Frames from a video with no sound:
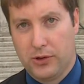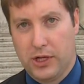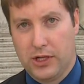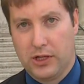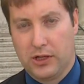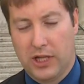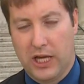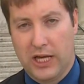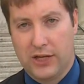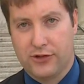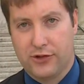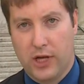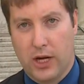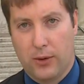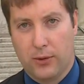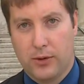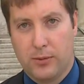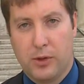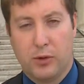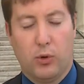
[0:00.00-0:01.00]
in the last
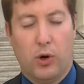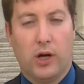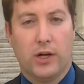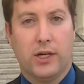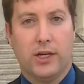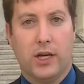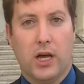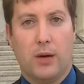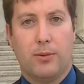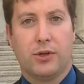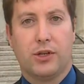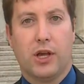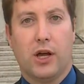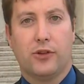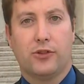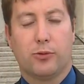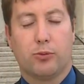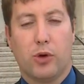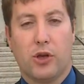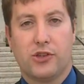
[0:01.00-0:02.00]
hour that Milwaukee Common
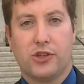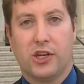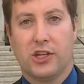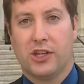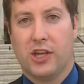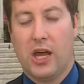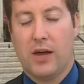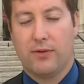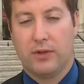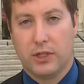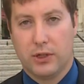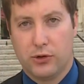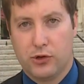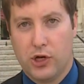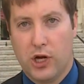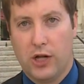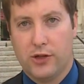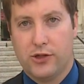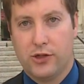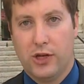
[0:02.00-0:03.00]
Council President Cavalier
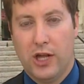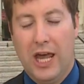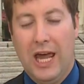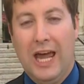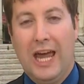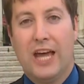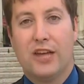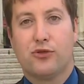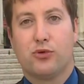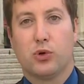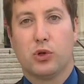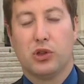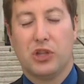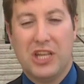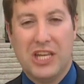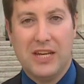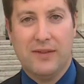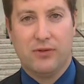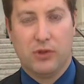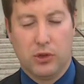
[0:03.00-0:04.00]
Johnson has
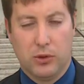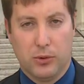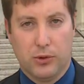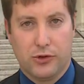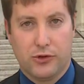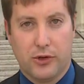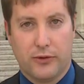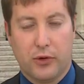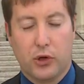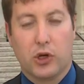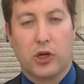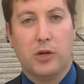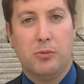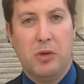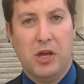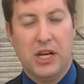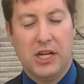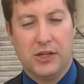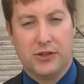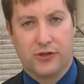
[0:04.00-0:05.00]
relieved Lewis of her
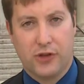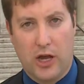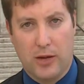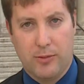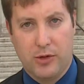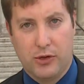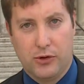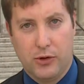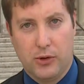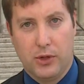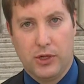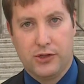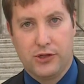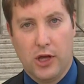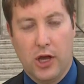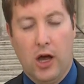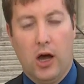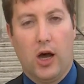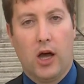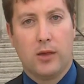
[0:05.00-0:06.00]
committee assignment duties
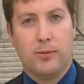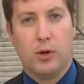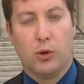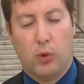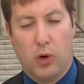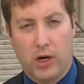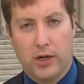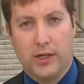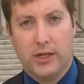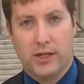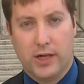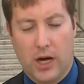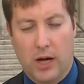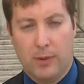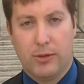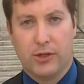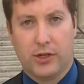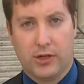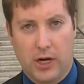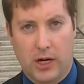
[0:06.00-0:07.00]
on the Milwaukee
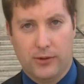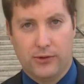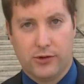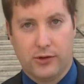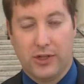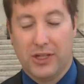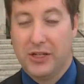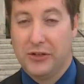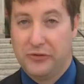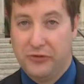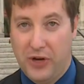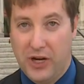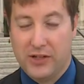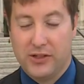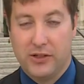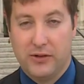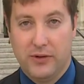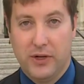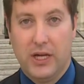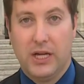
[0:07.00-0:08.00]
Common Council,
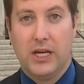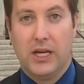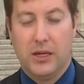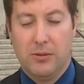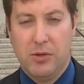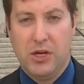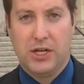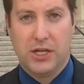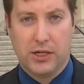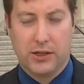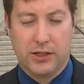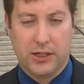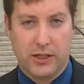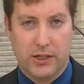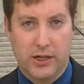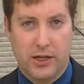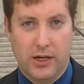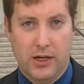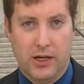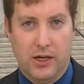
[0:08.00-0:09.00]
effective immediately.
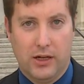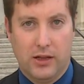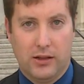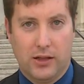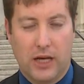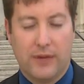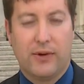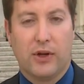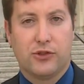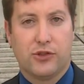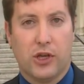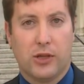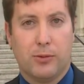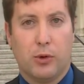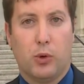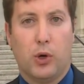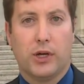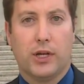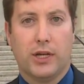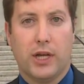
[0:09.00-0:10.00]
Live outside the
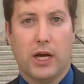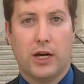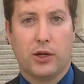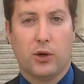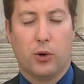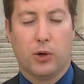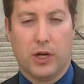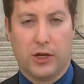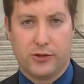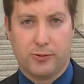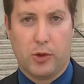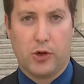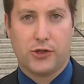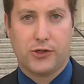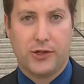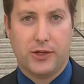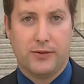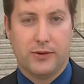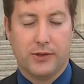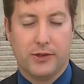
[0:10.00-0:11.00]
Milwaukee County Courthouse, Mark
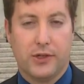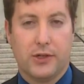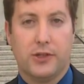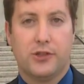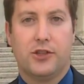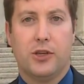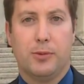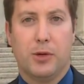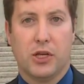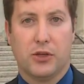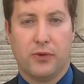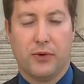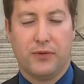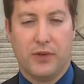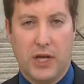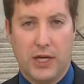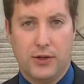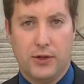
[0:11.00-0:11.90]
Stevens, CBS 58